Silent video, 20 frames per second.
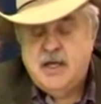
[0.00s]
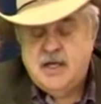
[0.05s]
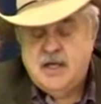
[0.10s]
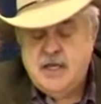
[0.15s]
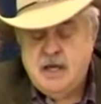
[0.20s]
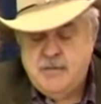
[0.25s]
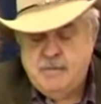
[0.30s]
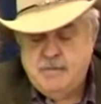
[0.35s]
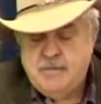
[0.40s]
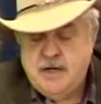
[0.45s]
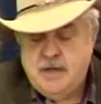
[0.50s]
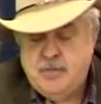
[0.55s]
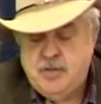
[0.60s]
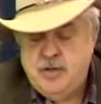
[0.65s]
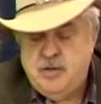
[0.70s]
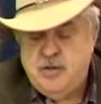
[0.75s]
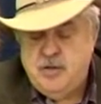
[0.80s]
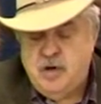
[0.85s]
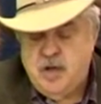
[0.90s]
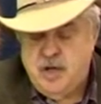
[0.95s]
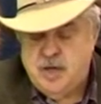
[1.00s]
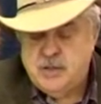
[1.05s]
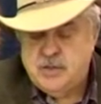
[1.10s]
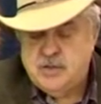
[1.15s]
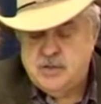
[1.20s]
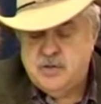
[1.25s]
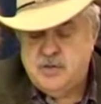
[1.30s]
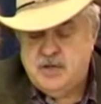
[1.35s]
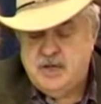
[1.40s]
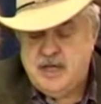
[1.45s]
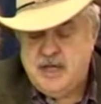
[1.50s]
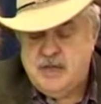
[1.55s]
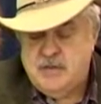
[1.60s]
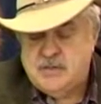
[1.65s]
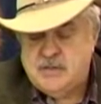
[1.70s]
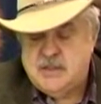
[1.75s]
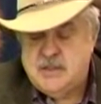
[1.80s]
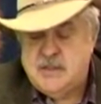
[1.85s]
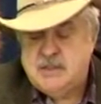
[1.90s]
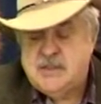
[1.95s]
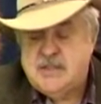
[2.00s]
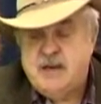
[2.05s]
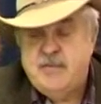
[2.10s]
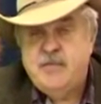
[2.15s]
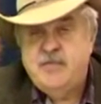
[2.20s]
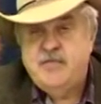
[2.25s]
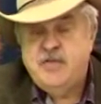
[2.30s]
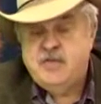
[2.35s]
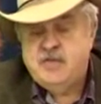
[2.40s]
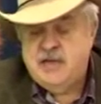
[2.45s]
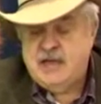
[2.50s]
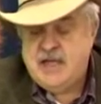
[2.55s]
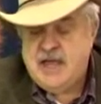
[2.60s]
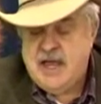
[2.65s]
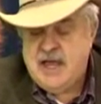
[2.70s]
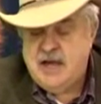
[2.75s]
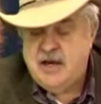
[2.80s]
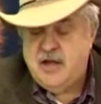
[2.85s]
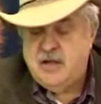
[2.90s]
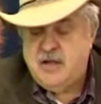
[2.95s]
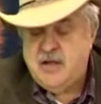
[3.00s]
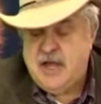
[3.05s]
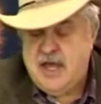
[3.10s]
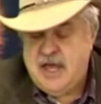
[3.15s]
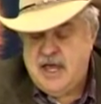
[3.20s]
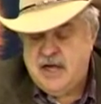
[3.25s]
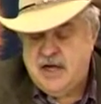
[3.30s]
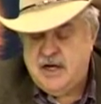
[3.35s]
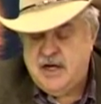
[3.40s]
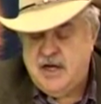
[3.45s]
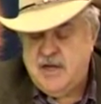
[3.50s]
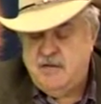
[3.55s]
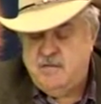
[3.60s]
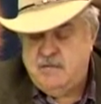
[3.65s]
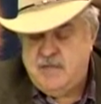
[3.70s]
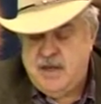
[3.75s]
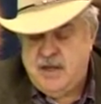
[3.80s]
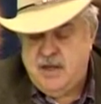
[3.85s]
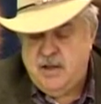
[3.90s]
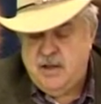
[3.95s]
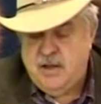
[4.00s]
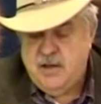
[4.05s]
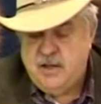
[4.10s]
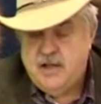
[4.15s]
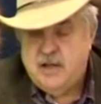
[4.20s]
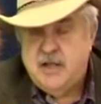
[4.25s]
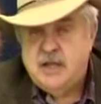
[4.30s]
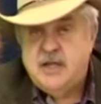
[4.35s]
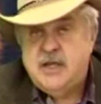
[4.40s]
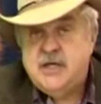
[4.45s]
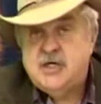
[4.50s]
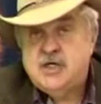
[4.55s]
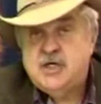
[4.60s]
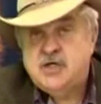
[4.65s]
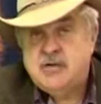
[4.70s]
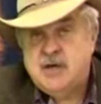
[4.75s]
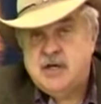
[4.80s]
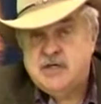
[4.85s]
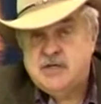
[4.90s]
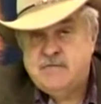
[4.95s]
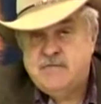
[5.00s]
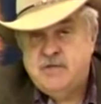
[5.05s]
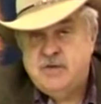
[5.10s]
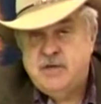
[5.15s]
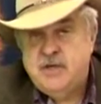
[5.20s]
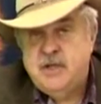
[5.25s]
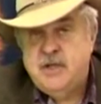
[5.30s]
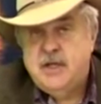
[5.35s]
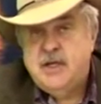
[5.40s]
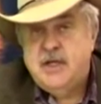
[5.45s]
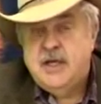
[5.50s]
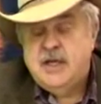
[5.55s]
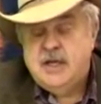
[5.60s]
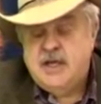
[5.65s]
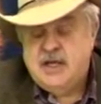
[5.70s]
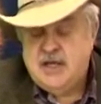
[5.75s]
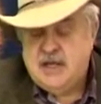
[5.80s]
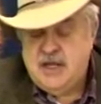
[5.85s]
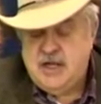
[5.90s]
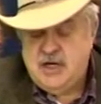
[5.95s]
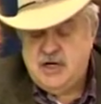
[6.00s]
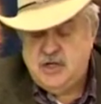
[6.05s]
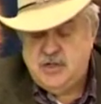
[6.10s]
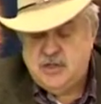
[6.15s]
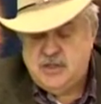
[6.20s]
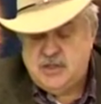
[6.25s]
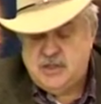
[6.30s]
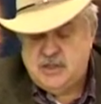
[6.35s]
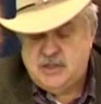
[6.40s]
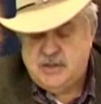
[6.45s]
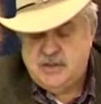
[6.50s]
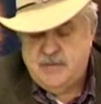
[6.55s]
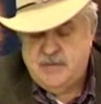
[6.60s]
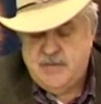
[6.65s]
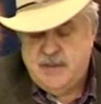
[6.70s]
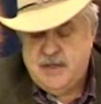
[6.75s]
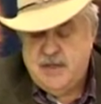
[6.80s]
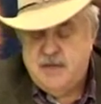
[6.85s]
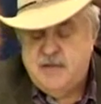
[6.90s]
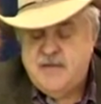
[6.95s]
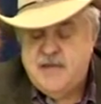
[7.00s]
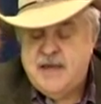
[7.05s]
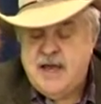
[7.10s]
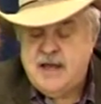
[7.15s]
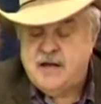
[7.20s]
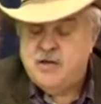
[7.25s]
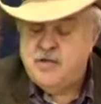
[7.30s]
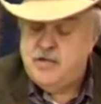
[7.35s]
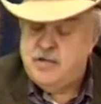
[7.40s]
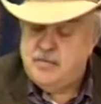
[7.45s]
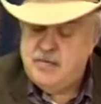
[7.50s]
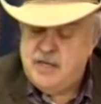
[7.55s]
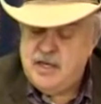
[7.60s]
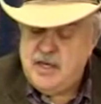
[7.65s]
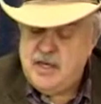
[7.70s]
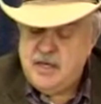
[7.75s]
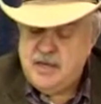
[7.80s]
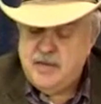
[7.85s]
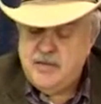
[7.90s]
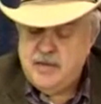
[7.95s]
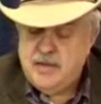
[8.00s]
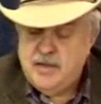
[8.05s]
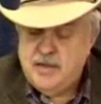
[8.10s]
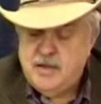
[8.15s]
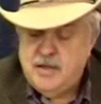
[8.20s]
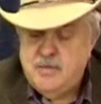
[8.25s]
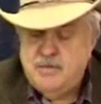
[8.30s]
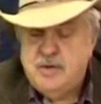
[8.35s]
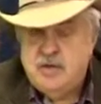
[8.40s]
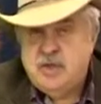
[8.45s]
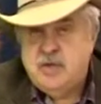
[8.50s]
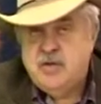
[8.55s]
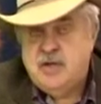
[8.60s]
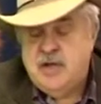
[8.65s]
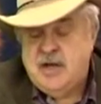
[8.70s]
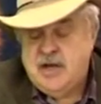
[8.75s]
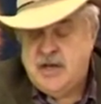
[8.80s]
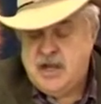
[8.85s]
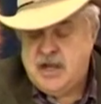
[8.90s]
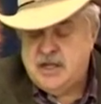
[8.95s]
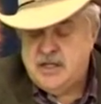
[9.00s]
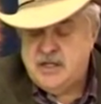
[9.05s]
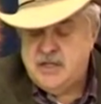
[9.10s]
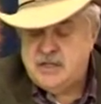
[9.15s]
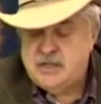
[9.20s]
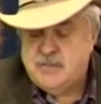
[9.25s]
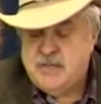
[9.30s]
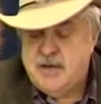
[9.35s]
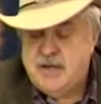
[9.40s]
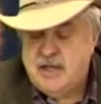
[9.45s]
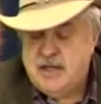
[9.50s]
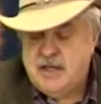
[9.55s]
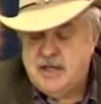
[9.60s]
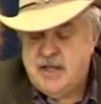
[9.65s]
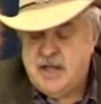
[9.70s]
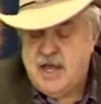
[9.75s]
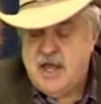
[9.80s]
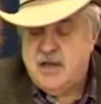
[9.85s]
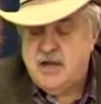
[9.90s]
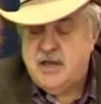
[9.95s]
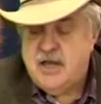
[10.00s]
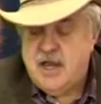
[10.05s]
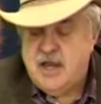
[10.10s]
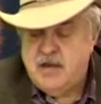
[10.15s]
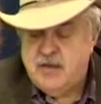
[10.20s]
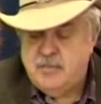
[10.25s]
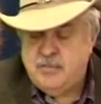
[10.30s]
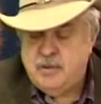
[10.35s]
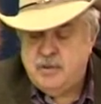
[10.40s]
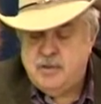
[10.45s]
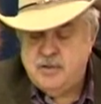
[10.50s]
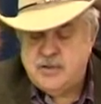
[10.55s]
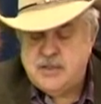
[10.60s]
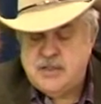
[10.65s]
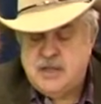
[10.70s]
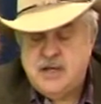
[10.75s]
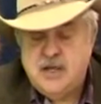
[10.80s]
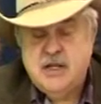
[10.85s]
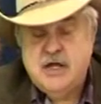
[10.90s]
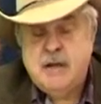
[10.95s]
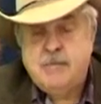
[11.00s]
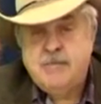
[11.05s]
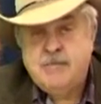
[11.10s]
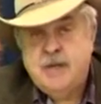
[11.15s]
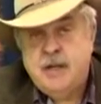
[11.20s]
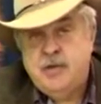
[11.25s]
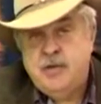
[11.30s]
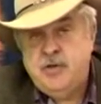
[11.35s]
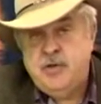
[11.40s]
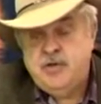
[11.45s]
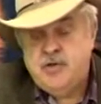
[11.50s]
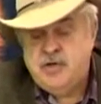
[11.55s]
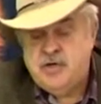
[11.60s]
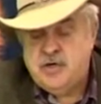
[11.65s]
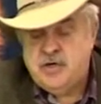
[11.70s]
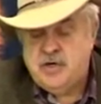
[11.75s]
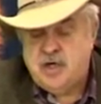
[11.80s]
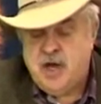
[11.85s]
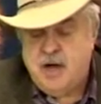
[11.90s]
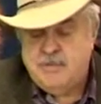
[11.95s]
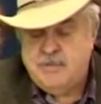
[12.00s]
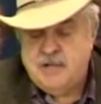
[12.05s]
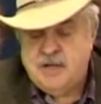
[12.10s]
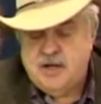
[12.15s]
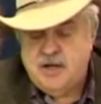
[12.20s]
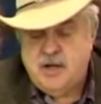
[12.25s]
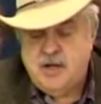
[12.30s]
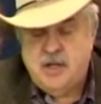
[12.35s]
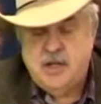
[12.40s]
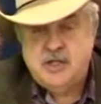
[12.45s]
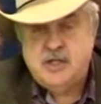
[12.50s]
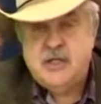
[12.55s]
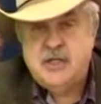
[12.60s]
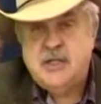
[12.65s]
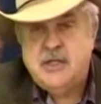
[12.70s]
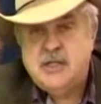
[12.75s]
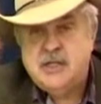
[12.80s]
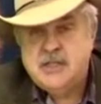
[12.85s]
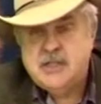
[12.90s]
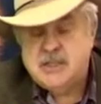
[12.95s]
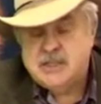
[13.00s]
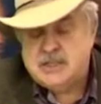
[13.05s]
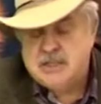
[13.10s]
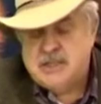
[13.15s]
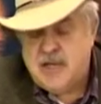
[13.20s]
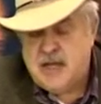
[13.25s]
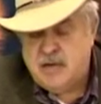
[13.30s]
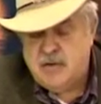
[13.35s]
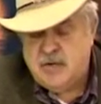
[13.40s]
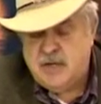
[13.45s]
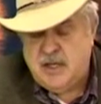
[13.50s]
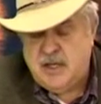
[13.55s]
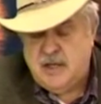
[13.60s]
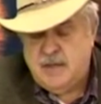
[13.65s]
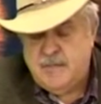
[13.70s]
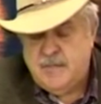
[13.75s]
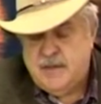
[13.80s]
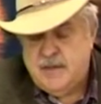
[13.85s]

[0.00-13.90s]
CUPW also claims that some of the mechanical handling of mail is stressful and dangerous. That could be, but the reluctance by Canada Post and CUPW to adopt technology is astounding.